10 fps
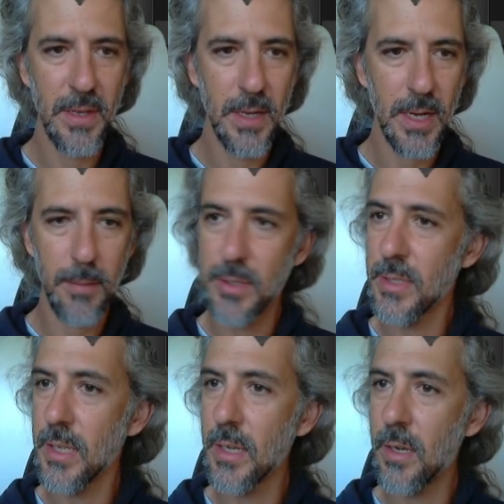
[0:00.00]
I'm also
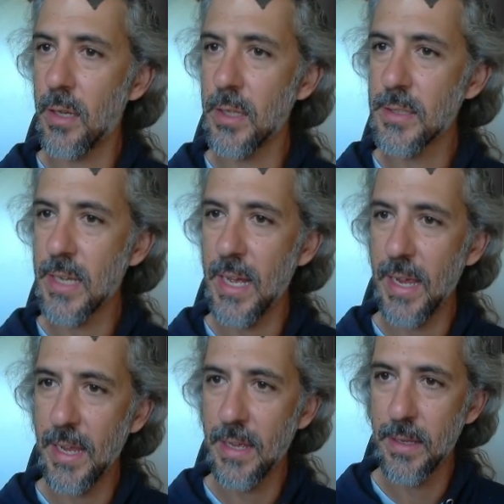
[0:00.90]
going to call this
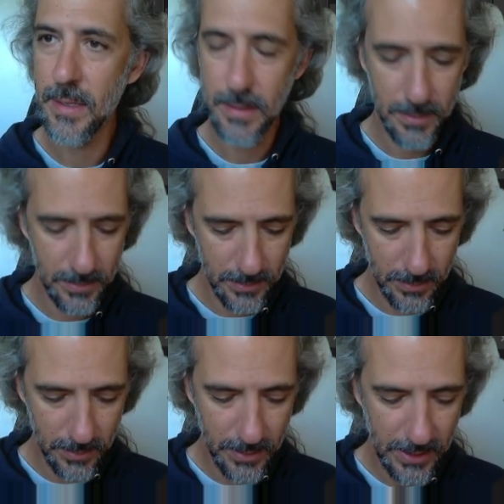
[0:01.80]
guy
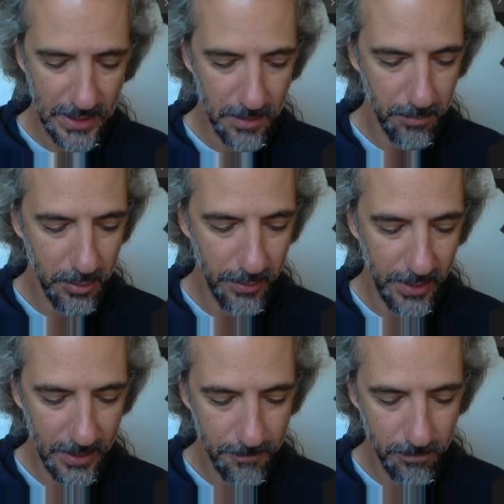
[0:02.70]

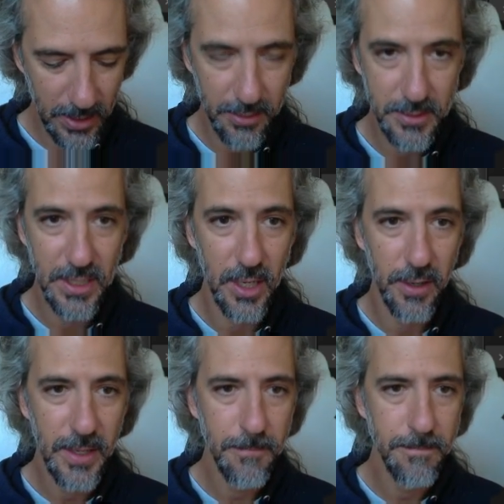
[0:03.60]

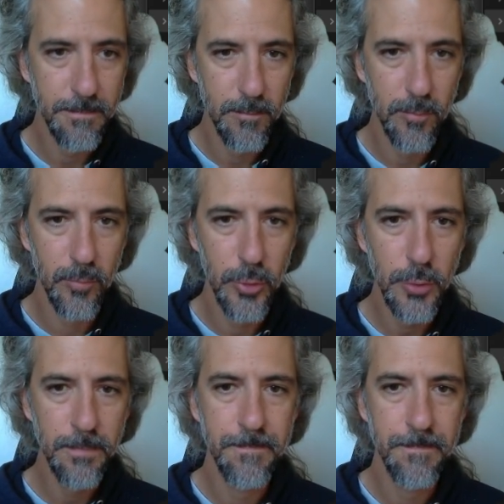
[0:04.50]
KM3LTRN. Boom.